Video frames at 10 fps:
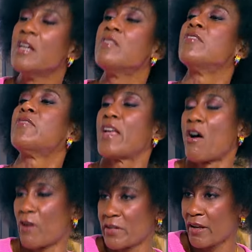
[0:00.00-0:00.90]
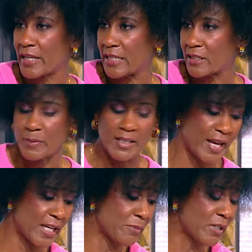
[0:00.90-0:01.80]
that they are unlikely to be
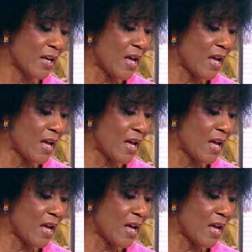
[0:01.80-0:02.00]
named.